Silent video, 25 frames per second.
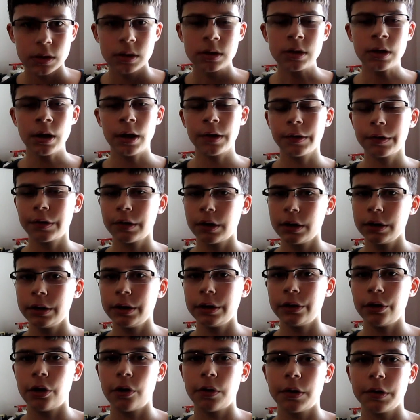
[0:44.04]
has
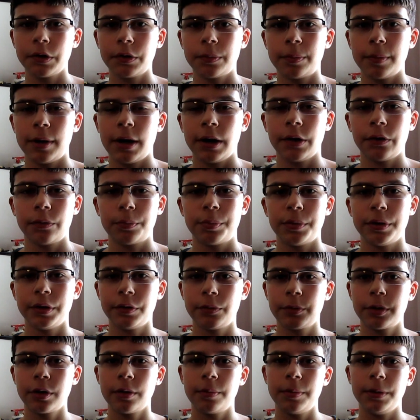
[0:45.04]
slightly lower specs, but
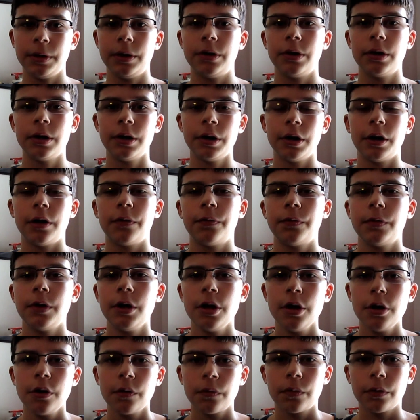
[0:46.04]
it's going to be good enough
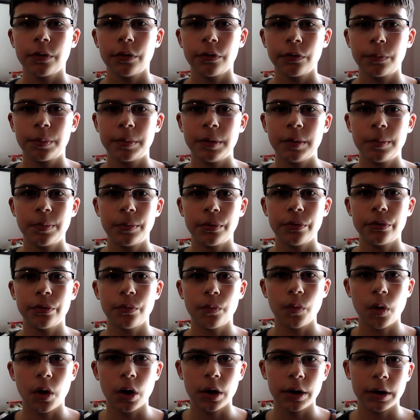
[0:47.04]
for those people who
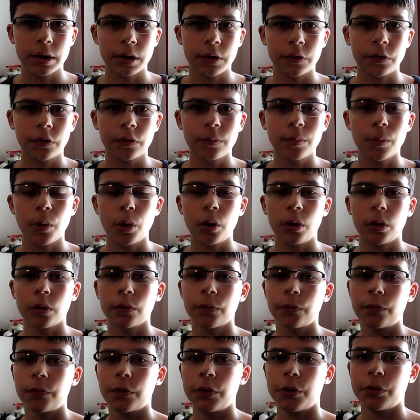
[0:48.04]
want a smaller
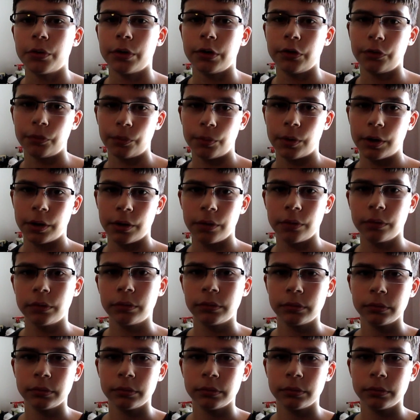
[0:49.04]
phone as well.